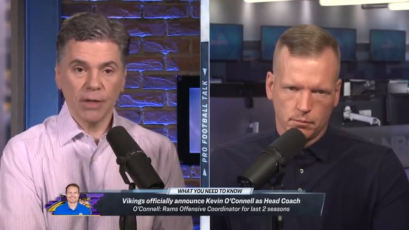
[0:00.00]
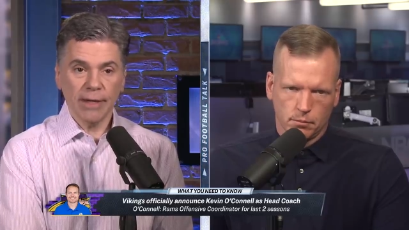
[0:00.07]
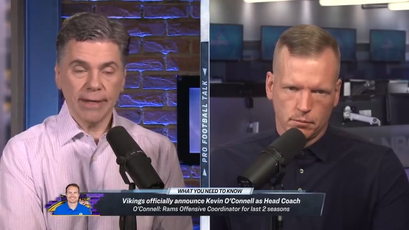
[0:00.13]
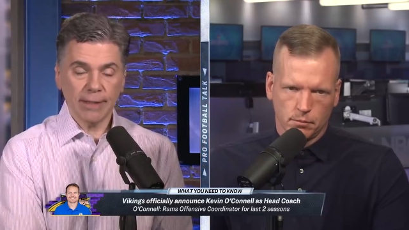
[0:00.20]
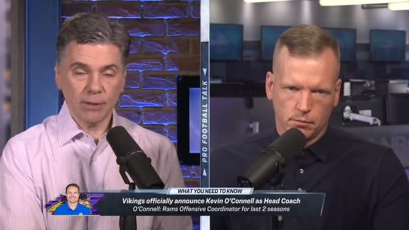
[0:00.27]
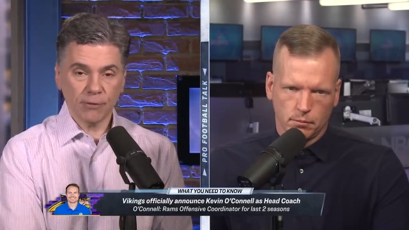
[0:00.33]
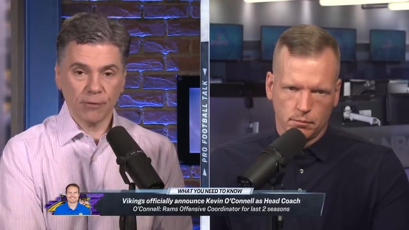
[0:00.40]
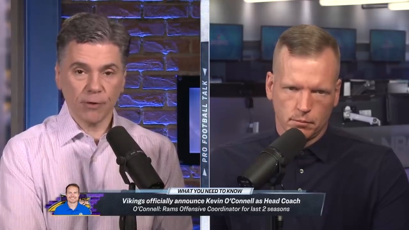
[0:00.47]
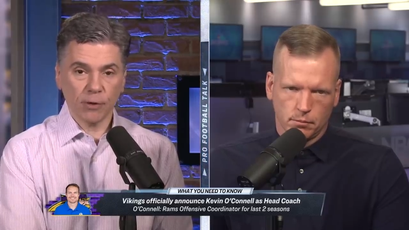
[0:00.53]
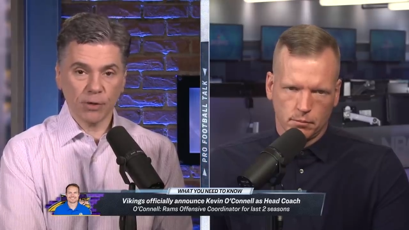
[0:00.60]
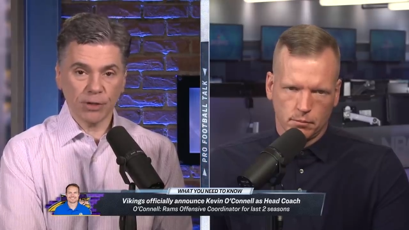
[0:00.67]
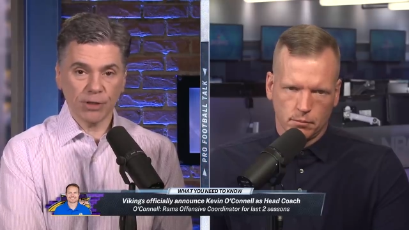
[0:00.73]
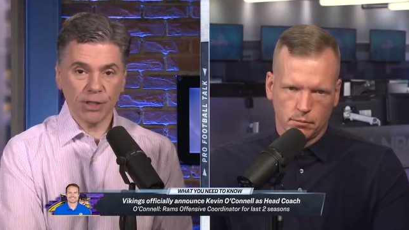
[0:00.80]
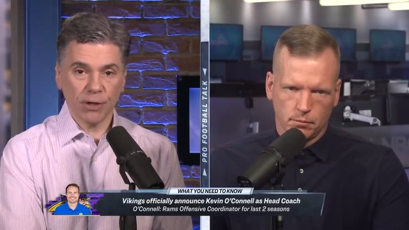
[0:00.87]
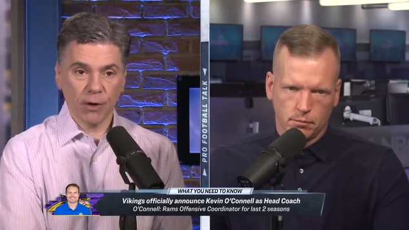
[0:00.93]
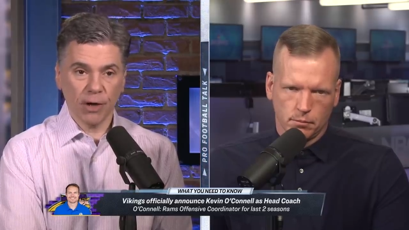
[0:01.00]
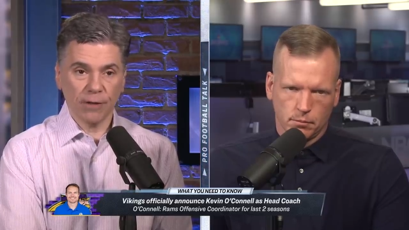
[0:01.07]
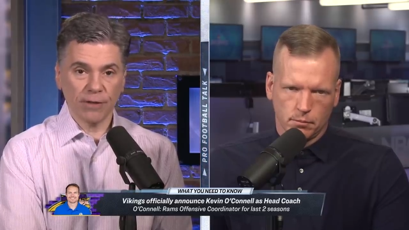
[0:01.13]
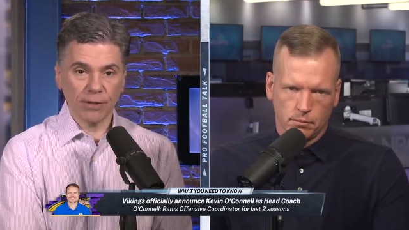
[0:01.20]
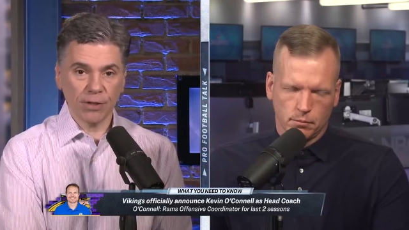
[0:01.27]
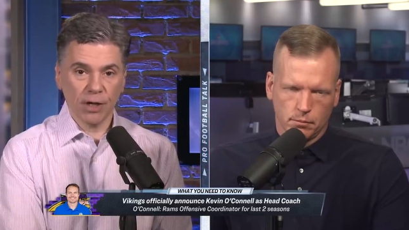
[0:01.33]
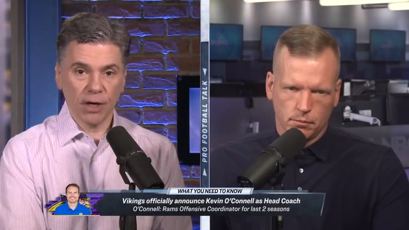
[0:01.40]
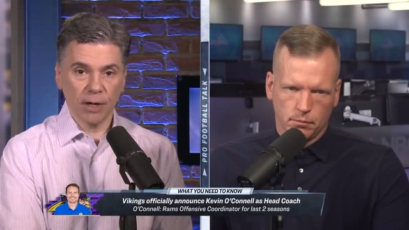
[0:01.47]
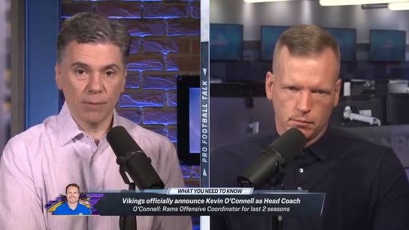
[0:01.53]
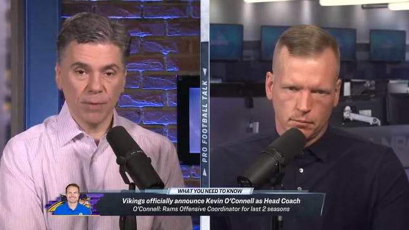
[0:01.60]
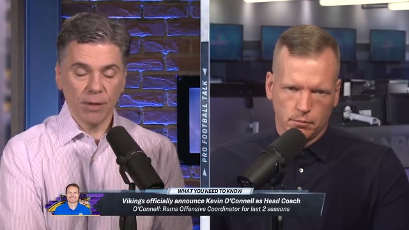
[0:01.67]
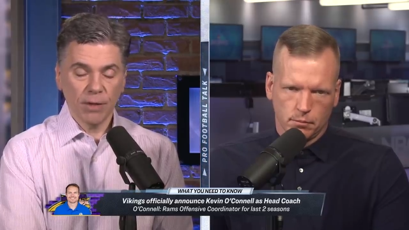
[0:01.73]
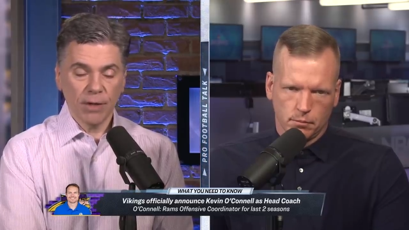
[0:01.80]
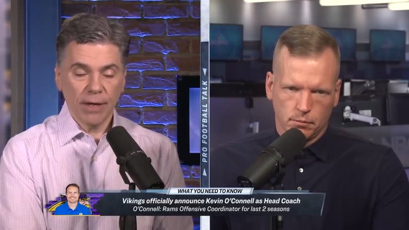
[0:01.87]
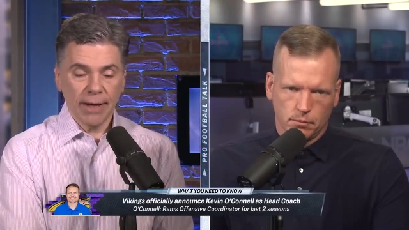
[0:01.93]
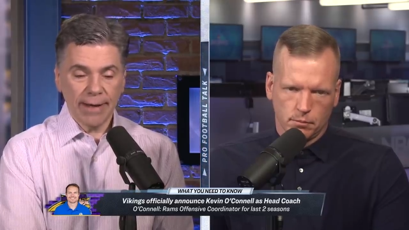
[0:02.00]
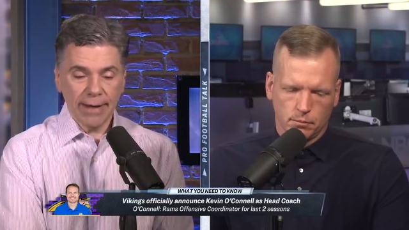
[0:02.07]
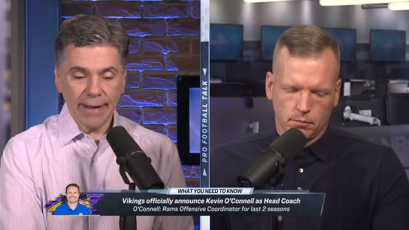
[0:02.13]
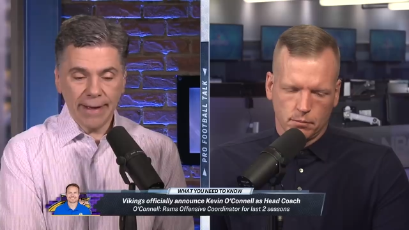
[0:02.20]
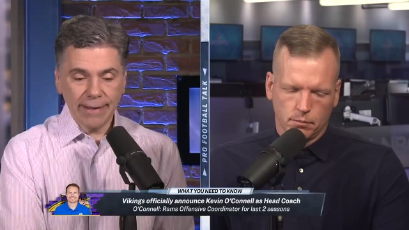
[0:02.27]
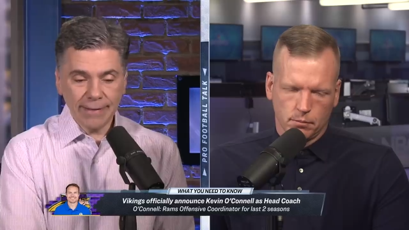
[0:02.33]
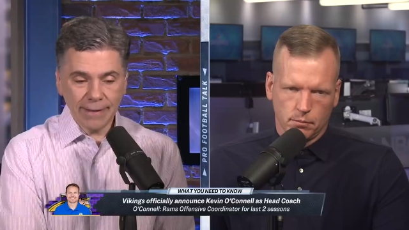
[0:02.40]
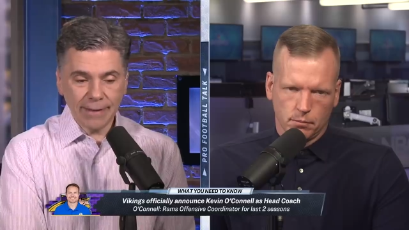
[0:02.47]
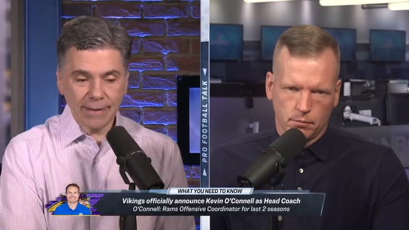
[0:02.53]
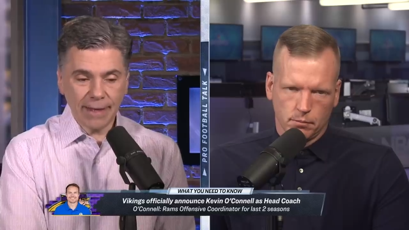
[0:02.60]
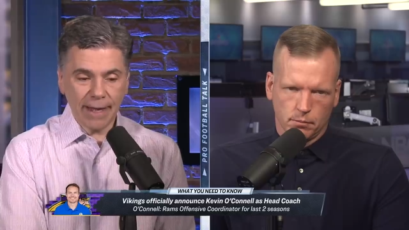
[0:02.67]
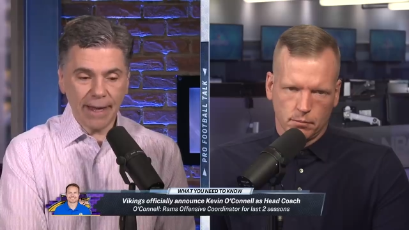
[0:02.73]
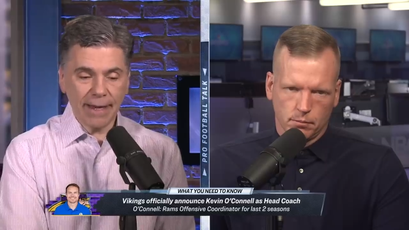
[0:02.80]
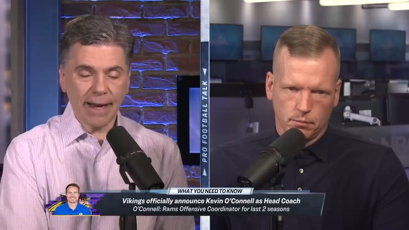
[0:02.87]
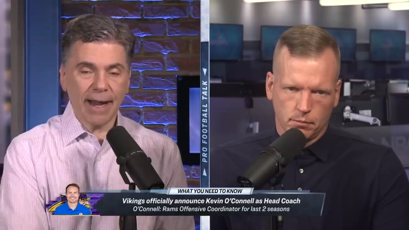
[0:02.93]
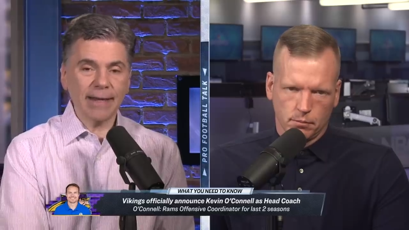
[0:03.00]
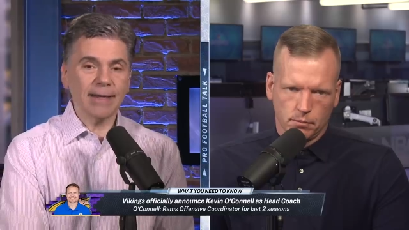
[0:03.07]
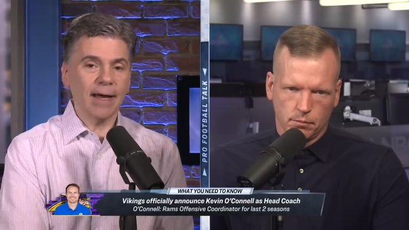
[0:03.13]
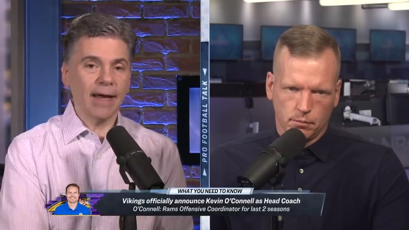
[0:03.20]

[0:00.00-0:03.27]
Speaker 1: in his first year on the job. I, I that, and I know